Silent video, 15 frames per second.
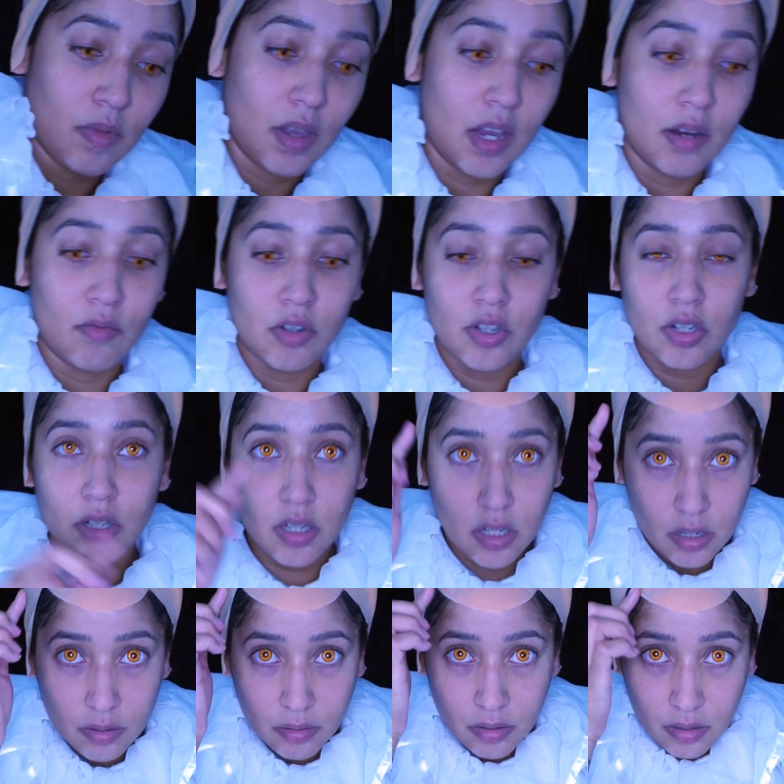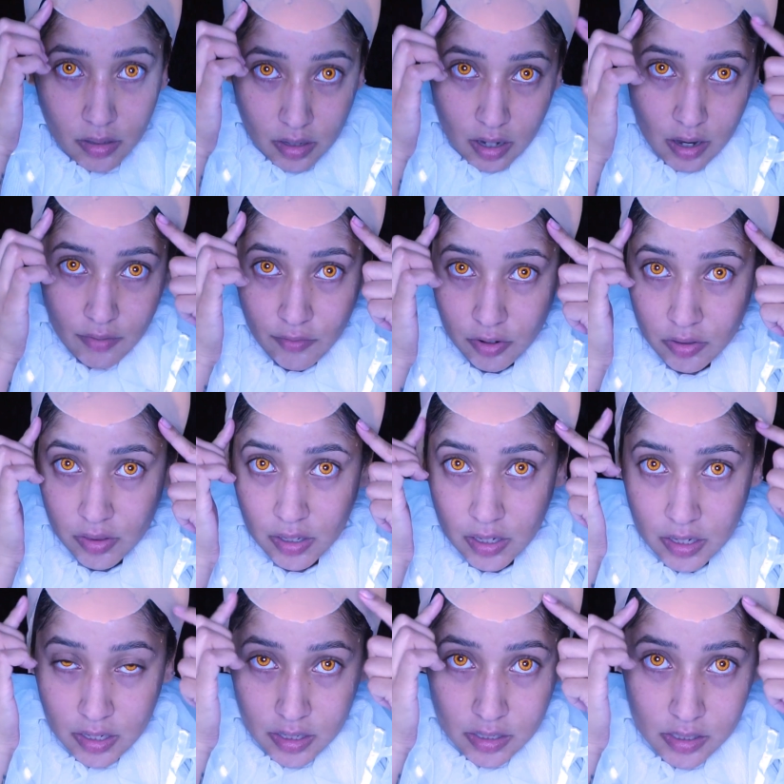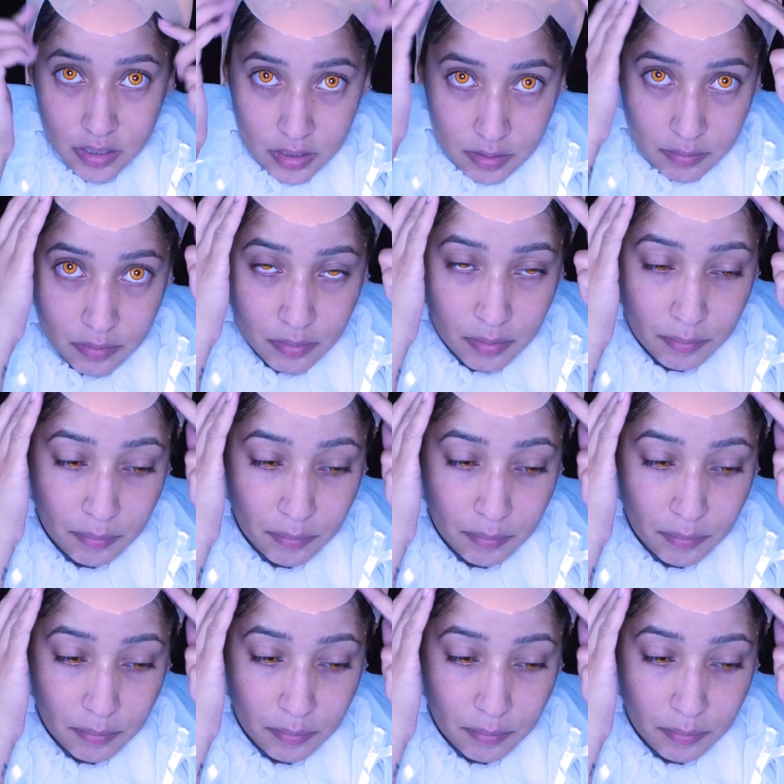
And we're just going to cover these